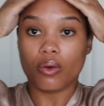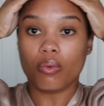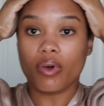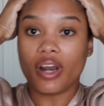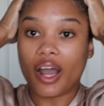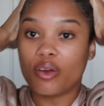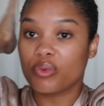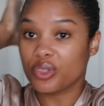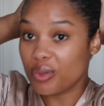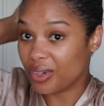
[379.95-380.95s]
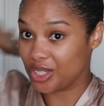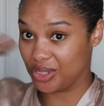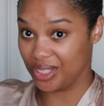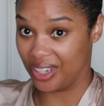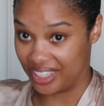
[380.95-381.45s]
What I really wanna
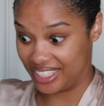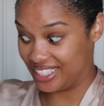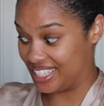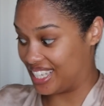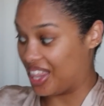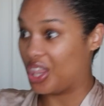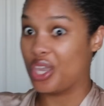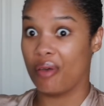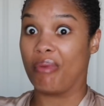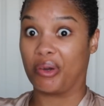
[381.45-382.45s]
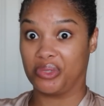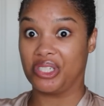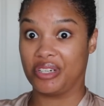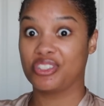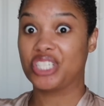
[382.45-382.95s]
show y'all is the amount
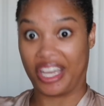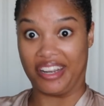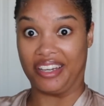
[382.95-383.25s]
of shedding.